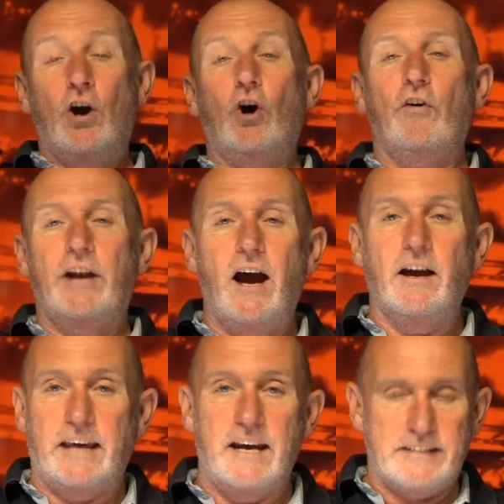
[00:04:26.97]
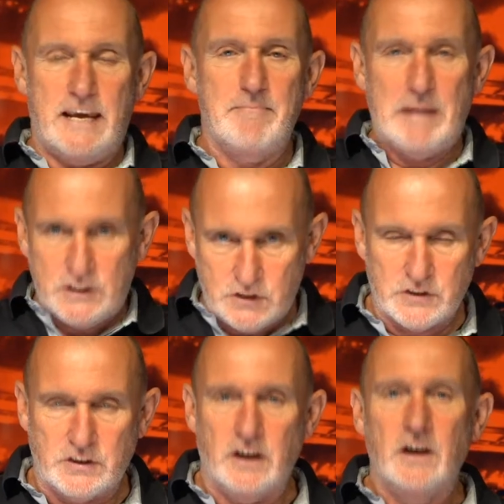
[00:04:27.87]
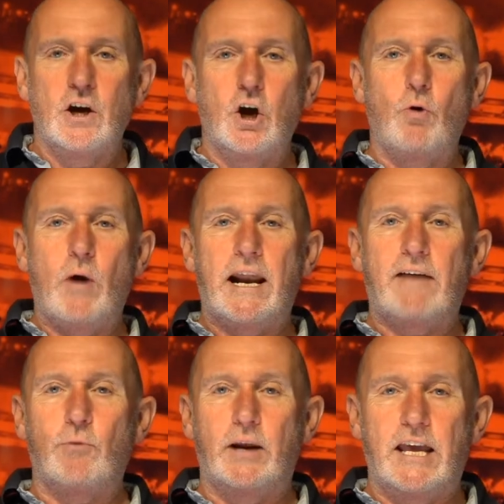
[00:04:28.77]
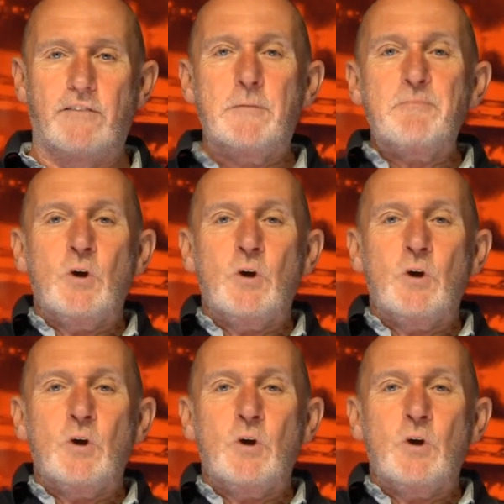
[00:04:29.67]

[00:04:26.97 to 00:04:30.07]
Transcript: or in our case, in Manchester, or wherever we live.